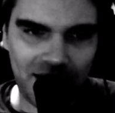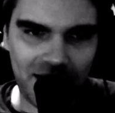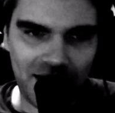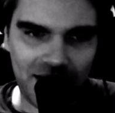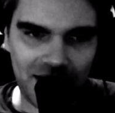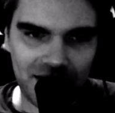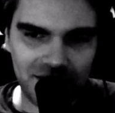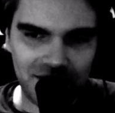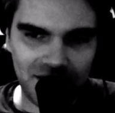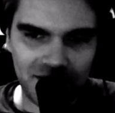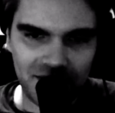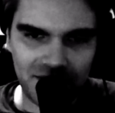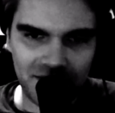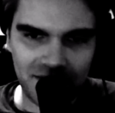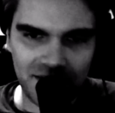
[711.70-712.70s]
as
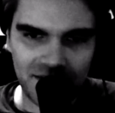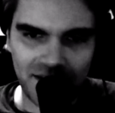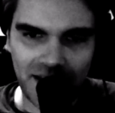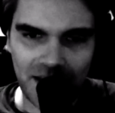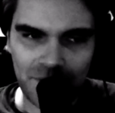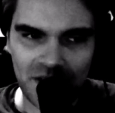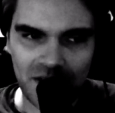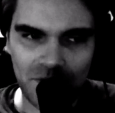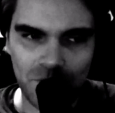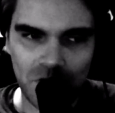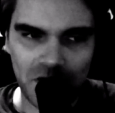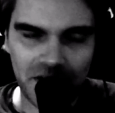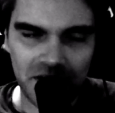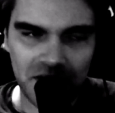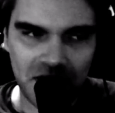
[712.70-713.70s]
this game that I'm
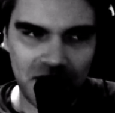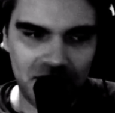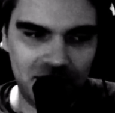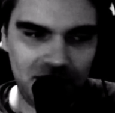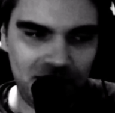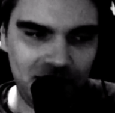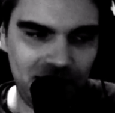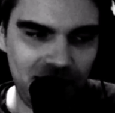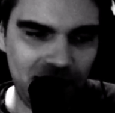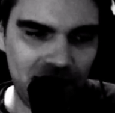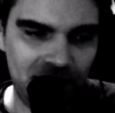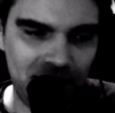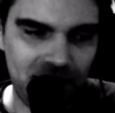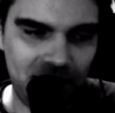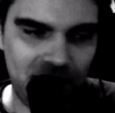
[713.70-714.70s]
working on,
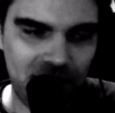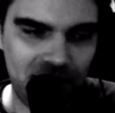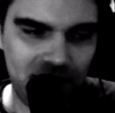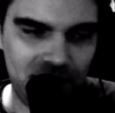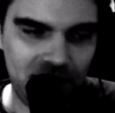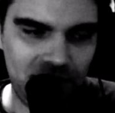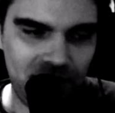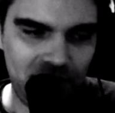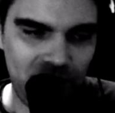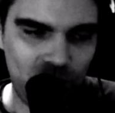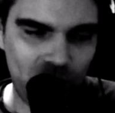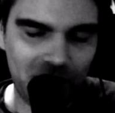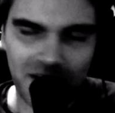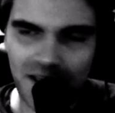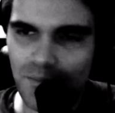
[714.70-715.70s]
and you
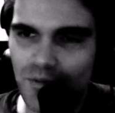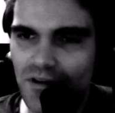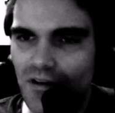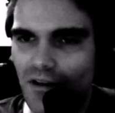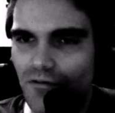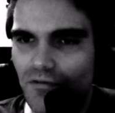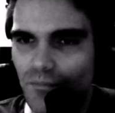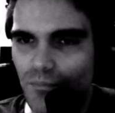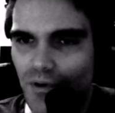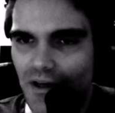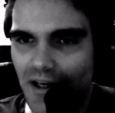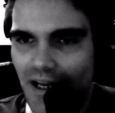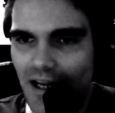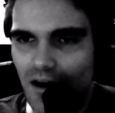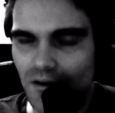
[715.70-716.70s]
want to keep yourself from
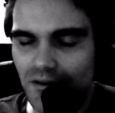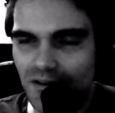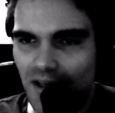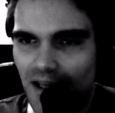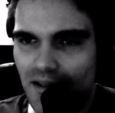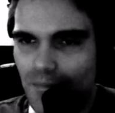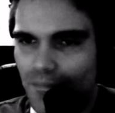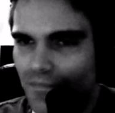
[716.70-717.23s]
burning out. So, and